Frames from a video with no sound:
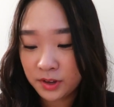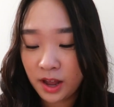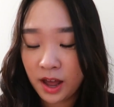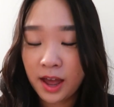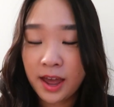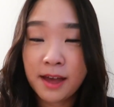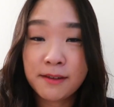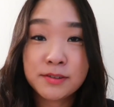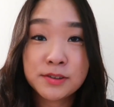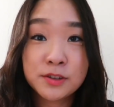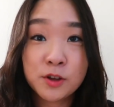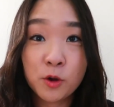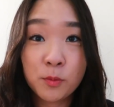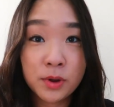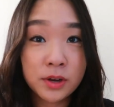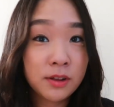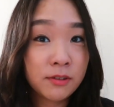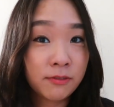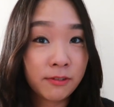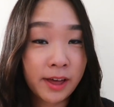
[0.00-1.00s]
I have so
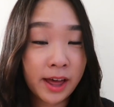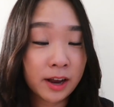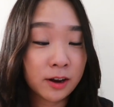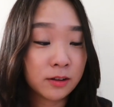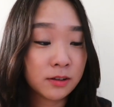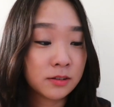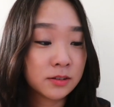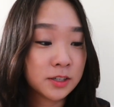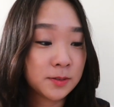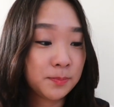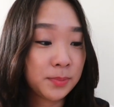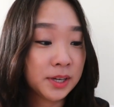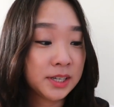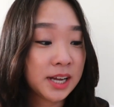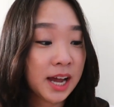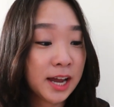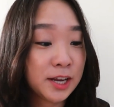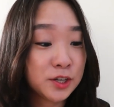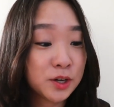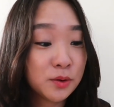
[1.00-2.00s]
many flannels, but
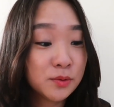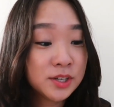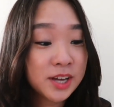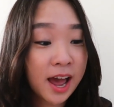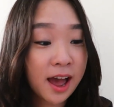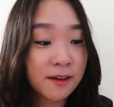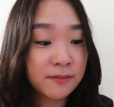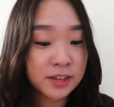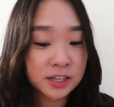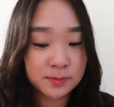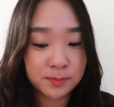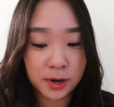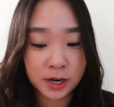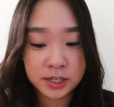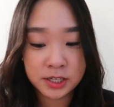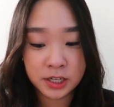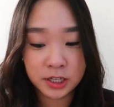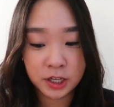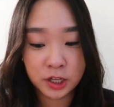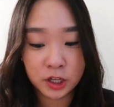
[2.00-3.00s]
I don't have this
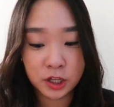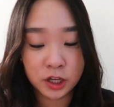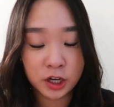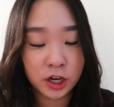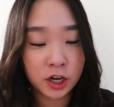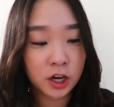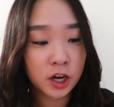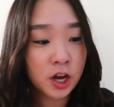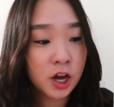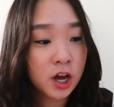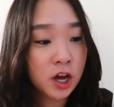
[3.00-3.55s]
particular